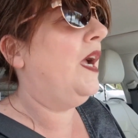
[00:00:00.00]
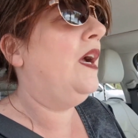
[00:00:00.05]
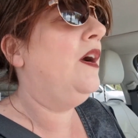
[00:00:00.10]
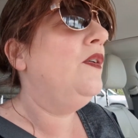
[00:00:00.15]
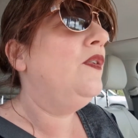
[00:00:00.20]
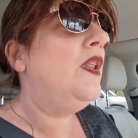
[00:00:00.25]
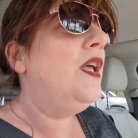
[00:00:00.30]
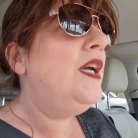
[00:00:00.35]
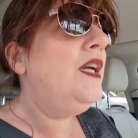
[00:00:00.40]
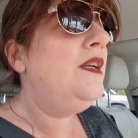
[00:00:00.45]
the
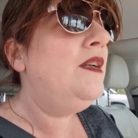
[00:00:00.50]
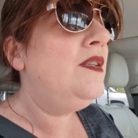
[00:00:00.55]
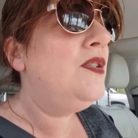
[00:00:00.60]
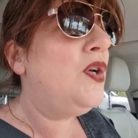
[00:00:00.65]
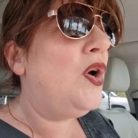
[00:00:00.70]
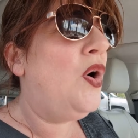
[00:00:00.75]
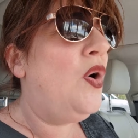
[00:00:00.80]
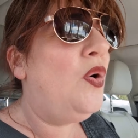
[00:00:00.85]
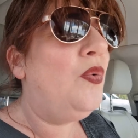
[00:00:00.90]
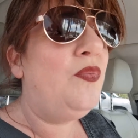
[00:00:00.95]
hairline
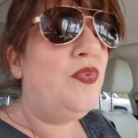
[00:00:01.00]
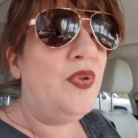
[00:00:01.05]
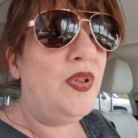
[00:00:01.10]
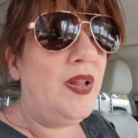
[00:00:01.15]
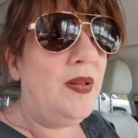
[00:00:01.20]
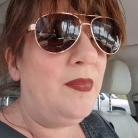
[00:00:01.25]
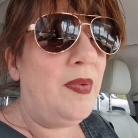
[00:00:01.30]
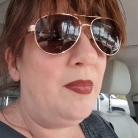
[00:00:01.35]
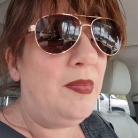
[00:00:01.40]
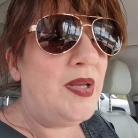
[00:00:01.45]
to
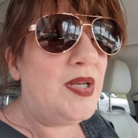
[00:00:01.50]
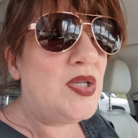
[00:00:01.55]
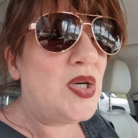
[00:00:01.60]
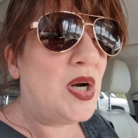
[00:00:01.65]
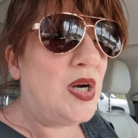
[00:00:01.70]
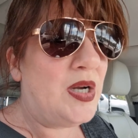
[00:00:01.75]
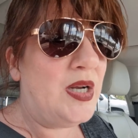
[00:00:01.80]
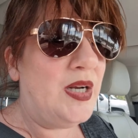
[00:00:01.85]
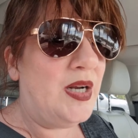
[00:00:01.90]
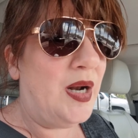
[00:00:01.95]
hopefully maybe
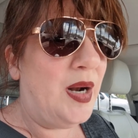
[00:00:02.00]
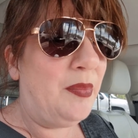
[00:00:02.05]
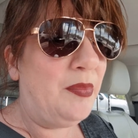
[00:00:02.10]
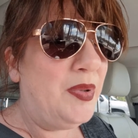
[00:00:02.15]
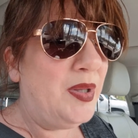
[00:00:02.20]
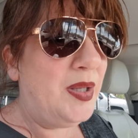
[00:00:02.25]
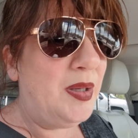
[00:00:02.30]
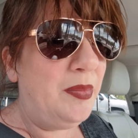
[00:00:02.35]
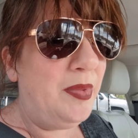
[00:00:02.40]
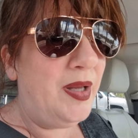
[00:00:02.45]
darken it up
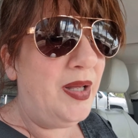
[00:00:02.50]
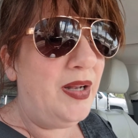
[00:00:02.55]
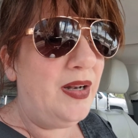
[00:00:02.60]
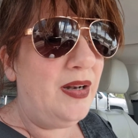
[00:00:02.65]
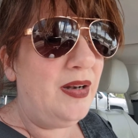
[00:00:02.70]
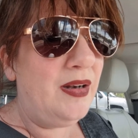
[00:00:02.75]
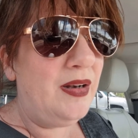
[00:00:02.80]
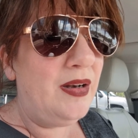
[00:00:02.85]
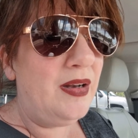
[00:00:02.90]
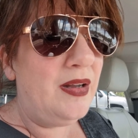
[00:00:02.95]
a little bit.